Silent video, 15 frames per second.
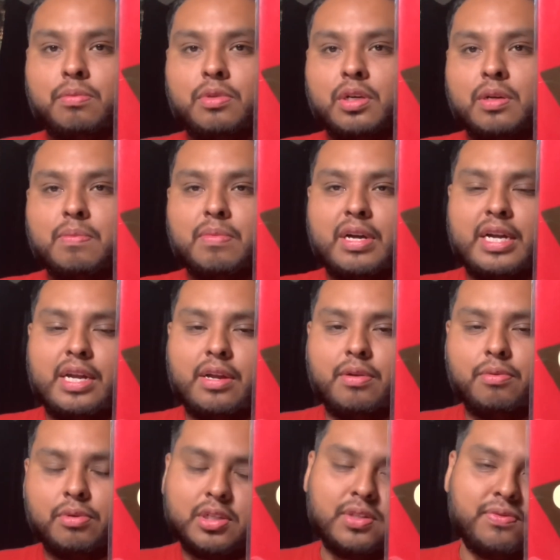done by
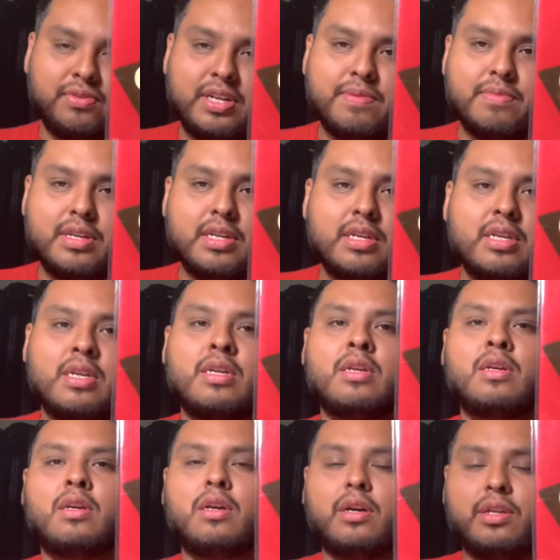Russ Freeman
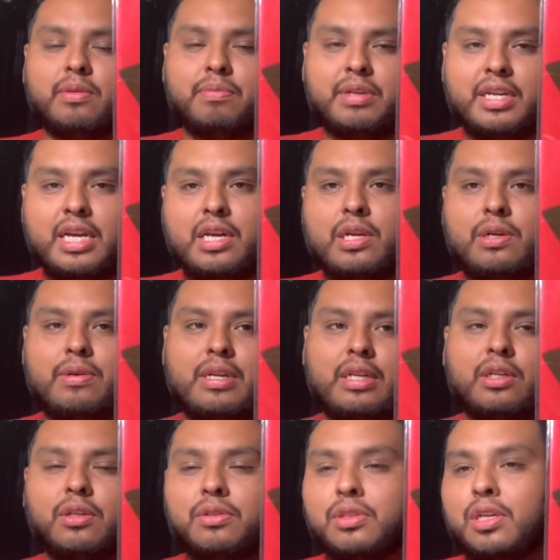on the piano, and it
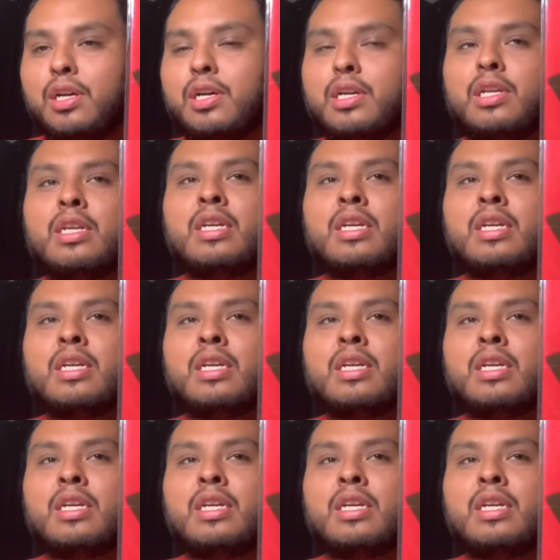goes on.